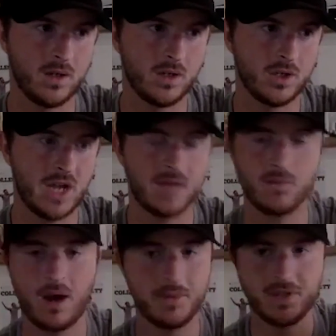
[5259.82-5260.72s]
Jackie
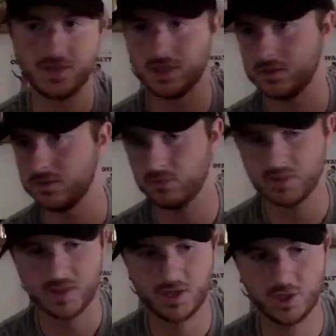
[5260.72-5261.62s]
Robinson was
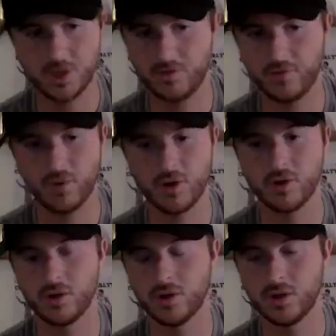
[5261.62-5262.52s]
stationed at Fort
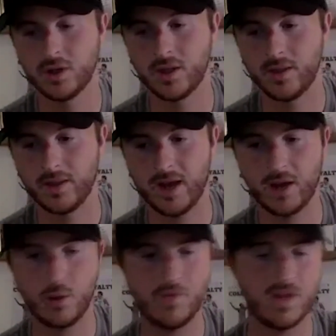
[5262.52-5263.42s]
Hood, and the guy
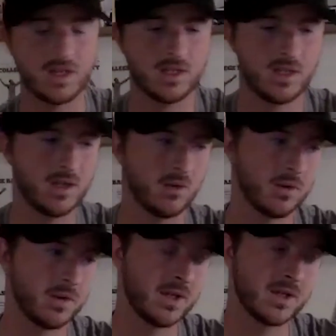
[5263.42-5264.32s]
who invented the Negro
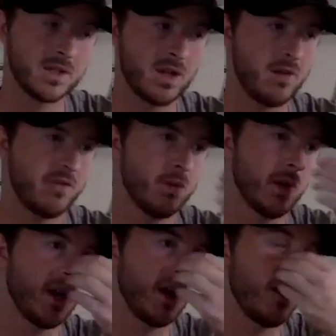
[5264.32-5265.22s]
Leagues is in our
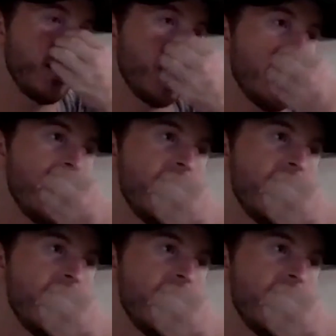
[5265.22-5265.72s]
viewing area.